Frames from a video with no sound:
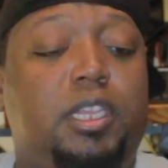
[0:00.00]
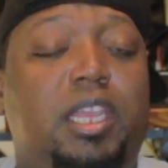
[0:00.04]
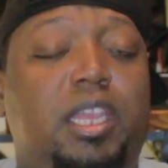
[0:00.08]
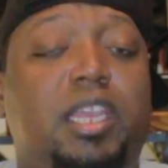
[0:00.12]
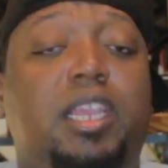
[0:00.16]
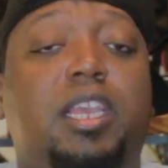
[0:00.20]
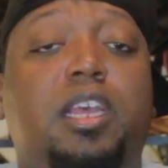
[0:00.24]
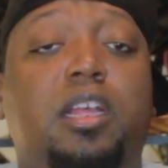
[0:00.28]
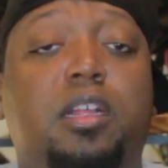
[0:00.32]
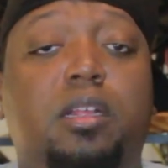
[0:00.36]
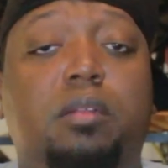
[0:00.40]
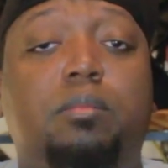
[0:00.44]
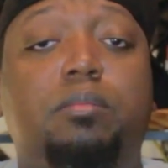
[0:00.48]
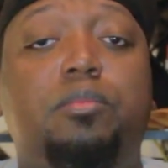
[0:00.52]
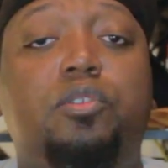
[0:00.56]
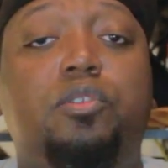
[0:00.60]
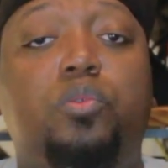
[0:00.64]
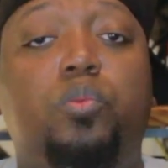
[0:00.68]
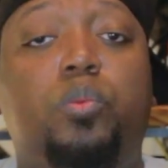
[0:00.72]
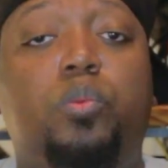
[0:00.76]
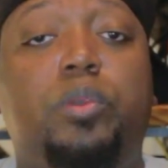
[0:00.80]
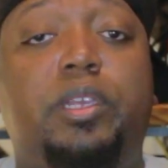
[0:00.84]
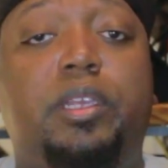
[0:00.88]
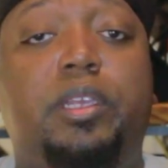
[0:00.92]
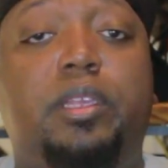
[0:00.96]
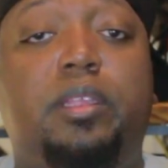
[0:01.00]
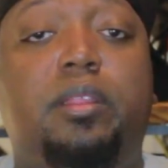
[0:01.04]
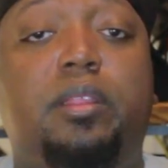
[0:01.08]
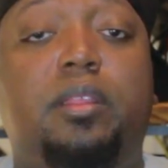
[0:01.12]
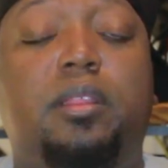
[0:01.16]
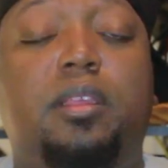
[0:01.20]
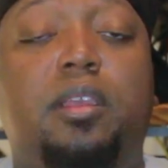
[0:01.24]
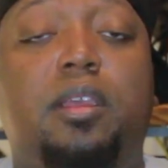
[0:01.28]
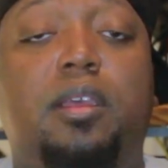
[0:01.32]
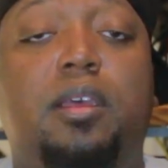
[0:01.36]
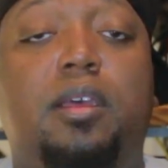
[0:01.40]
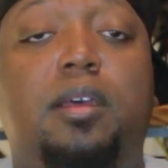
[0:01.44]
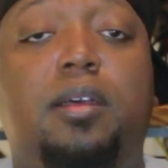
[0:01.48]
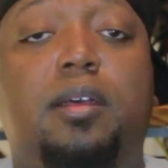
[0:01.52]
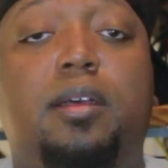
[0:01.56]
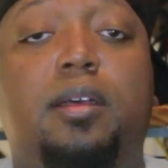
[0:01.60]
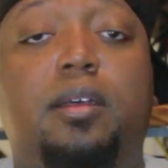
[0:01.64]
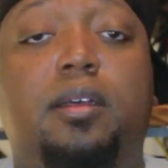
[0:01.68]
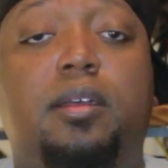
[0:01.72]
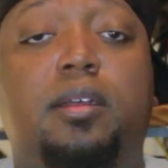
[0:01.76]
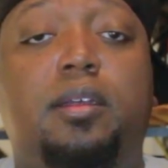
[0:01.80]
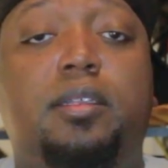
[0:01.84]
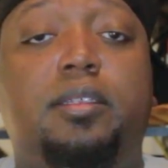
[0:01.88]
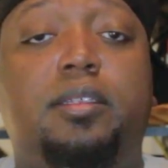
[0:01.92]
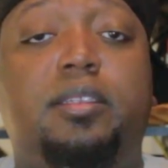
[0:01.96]
It comes with
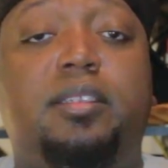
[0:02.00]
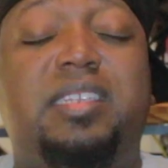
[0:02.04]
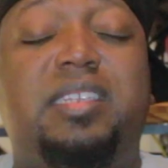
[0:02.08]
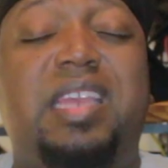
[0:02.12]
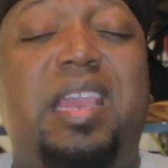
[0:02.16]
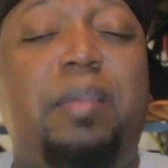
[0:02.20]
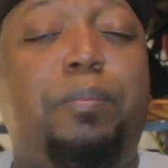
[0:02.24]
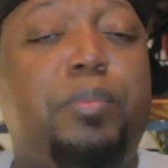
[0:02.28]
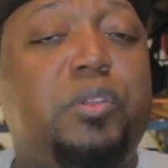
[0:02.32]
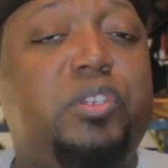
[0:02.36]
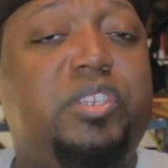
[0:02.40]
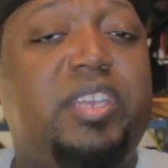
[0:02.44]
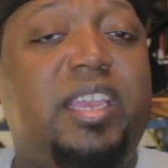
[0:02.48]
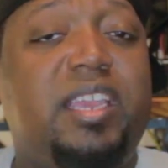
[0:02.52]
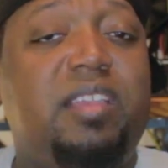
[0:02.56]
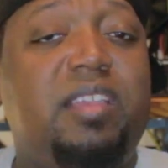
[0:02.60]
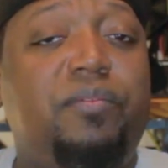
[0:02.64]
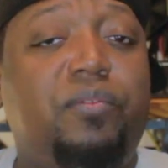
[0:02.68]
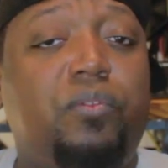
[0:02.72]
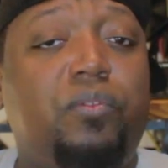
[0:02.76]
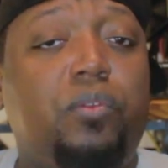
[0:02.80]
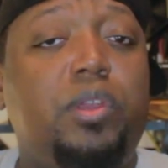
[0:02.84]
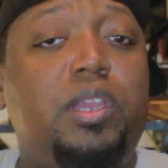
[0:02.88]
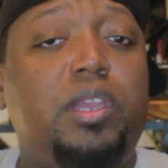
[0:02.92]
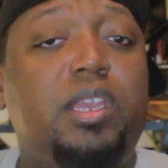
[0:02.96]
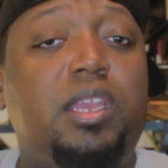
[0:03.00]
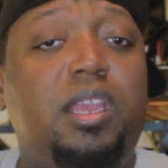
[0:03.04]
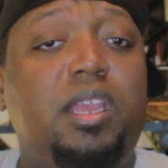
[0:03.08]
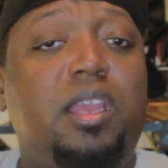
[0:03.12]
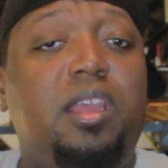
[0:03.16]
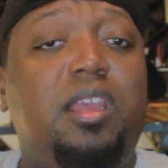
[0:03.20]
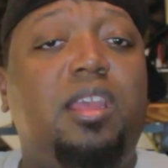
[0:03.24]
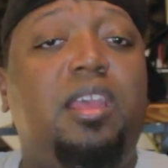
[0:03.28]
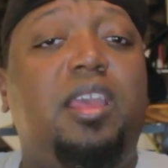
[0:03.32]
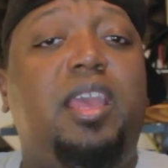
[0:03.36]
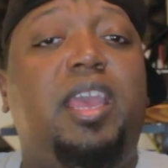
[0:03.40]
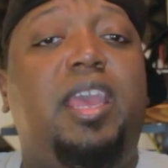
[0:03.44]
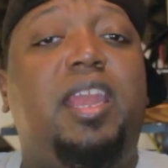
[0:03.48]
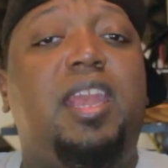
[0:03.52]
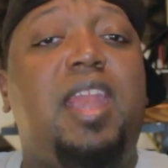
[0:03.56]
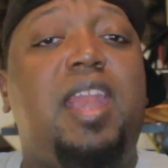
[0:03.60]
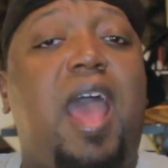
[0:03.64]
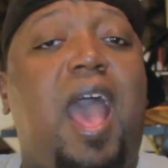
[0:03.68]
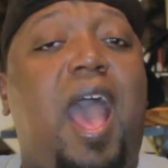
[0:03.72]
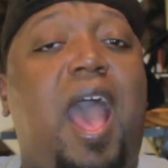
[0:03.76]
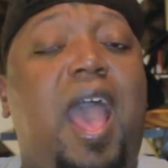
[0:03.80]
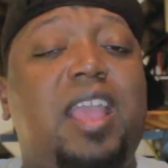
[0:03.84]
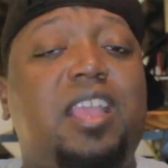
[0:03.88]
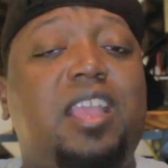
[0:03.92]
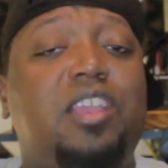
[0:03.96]
sample tank free and
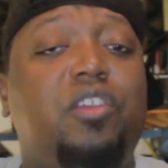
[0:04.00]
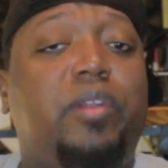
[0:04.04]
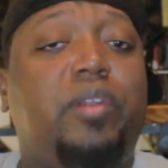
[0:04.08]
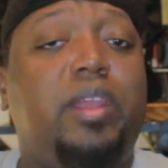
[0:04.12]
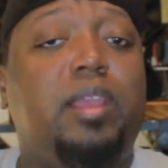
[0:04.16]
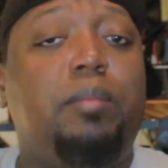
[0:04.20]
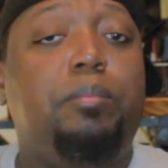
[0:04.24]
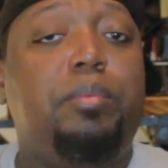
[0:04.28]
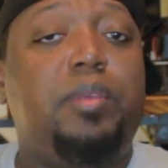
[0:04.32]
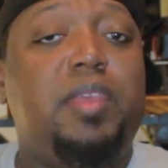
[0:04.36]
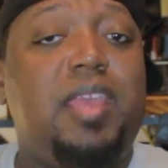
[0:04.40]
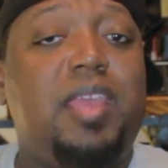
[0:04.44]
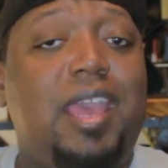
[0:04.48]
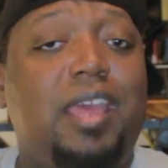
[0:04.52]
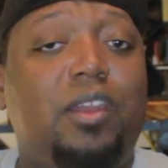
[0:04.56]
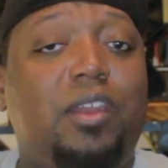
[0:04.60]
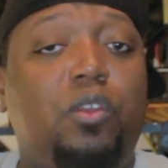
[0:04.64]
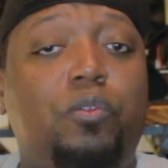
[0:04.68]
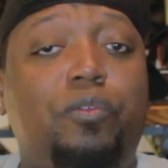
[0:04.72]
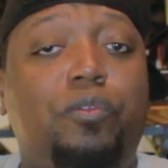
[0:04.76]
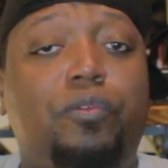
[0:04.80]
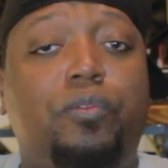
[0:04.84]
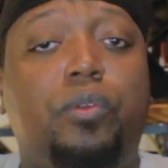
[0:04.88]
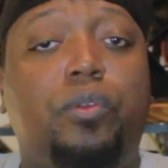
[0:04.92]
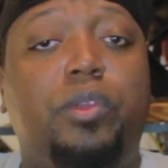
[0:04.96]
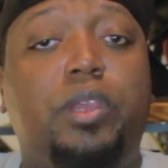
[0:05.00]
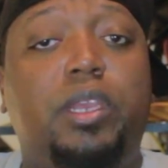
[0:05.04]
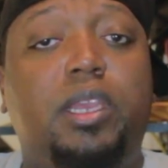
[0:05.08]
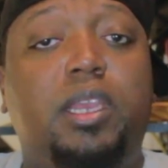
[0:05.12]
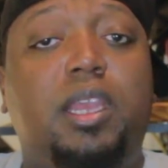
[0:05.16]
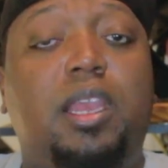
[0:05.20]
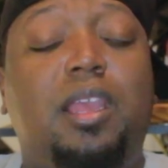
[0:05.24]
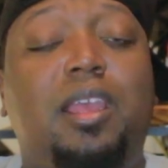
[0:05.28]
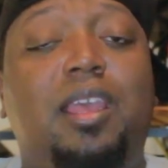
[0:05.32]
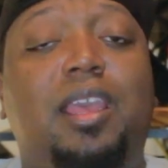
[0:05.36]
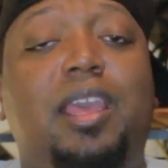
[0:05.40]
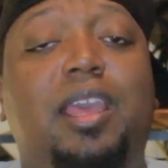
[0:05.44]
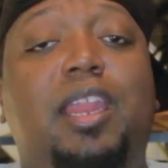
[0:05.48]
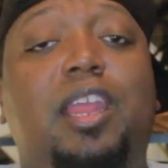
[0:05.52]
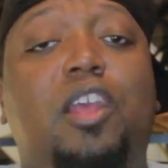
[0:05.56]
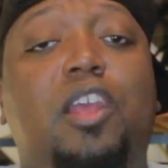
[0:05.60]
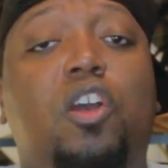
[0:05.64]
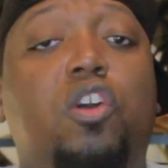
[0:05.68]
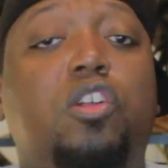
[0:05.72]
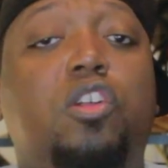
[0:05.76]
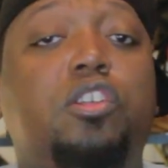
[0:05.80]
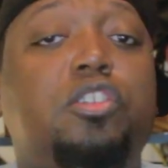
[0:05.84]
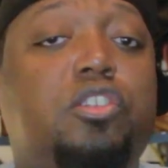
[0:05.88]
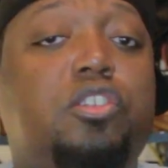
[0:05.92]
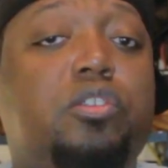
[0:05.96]
iGram piano free, and
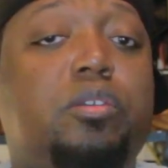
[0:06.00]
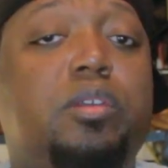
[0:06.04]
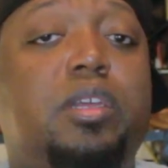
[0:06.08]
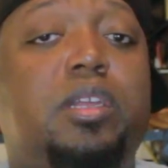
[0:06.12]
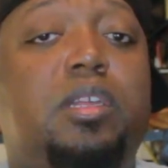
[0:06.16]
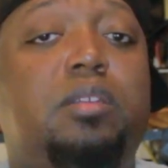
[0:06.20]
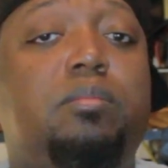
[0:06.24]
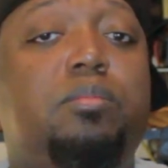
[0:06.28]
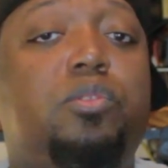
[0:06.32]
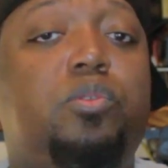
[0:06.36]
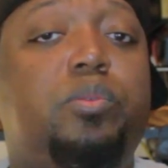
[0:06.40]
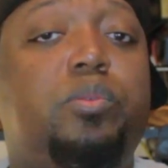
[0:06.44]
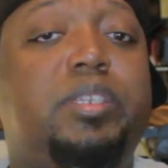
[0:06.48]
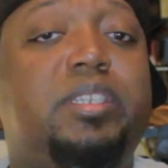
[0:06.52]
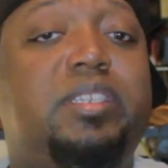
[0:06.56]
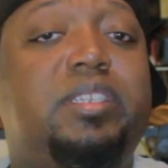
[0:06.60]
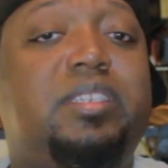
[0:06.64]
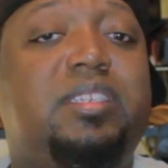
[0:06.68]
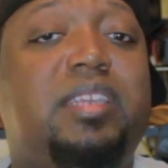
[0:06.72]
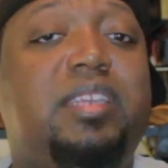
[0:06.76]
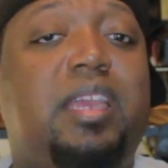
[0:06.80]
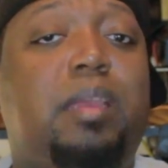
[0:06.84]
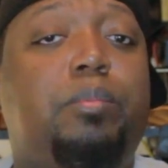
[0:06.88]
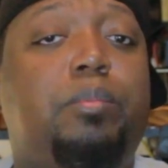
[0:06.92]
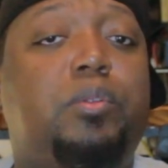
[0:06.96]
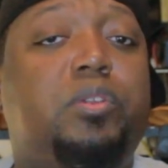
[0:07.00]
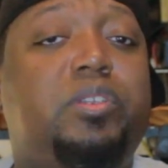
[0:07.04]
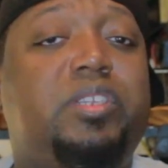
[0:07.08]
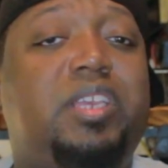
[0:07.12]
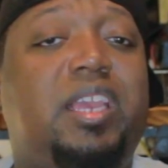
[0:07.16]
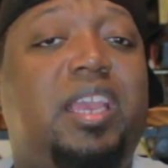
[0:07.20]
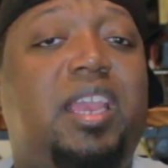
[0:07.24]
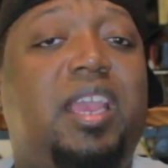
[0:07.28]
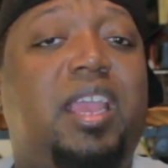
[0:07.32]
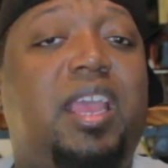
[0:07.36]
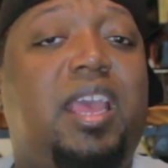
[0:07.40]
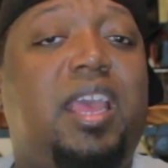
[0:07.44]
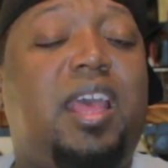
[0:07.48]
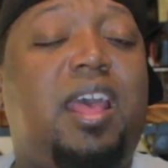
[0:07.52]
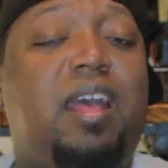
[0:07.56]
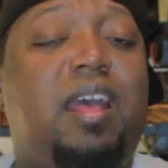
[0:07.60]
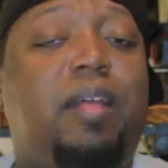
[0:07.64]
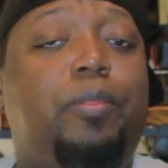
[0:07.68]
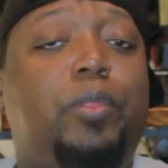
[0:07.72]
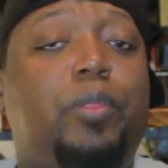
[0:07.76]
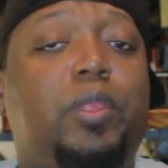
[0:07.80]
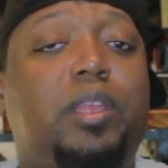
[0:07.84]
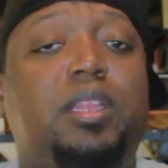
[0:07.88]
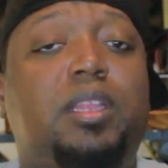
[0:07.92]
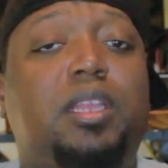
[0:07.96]
it also comes with sample tank,
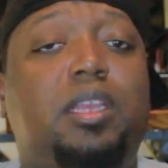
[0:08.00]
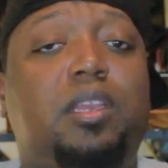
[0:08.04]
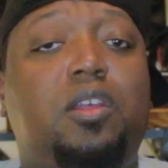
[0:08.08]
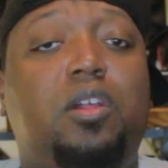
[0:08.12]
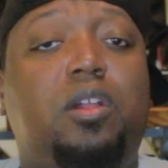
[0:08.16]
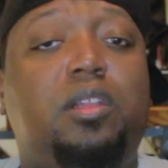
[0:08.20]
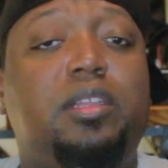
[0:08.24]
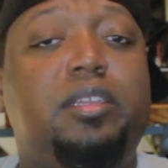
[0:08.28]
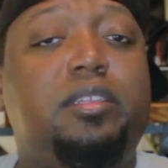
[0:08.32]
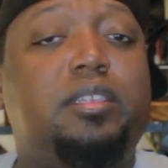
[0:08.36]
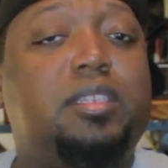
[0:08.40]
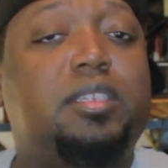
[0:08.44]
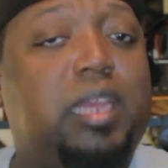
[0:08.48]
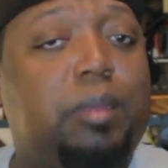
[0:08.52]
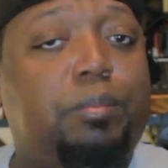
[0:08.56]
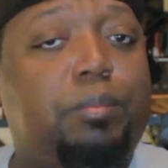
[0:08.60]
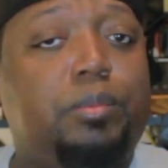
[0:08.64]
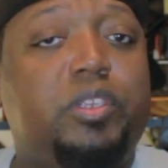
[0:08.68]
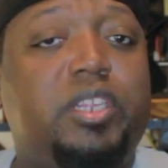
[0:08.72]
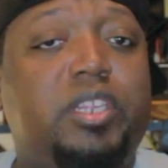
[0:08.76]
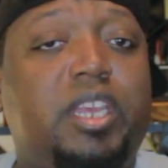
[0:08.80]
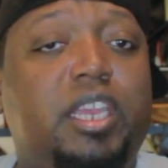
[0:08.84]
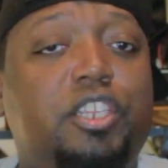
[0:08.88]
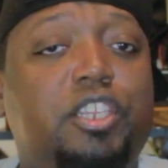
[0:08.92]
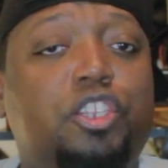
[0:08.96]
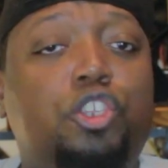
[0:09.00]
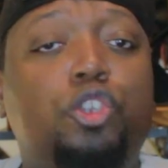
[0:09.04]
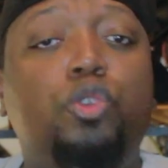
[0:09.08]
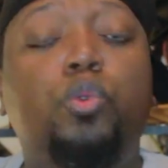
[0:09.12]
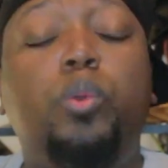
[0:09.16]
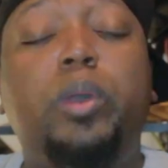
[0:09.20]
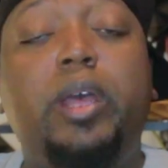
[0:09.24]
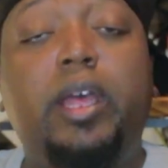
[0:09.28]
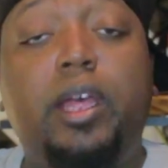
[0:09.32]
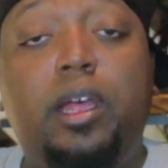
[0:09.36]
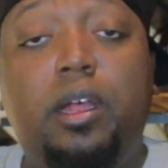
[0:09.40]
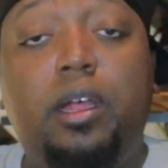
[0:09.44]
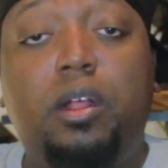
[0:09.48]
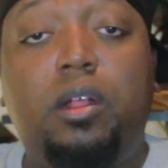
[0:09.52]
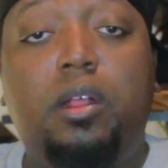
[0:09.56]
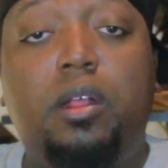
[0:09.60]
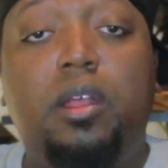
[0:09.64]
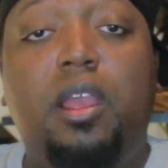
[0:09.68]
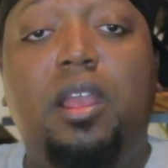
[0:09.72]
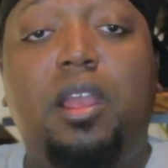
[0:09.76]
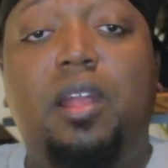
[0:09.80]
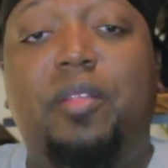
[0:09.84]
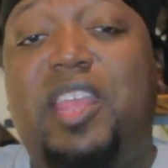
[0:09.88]
I think they call it sample tank 2L.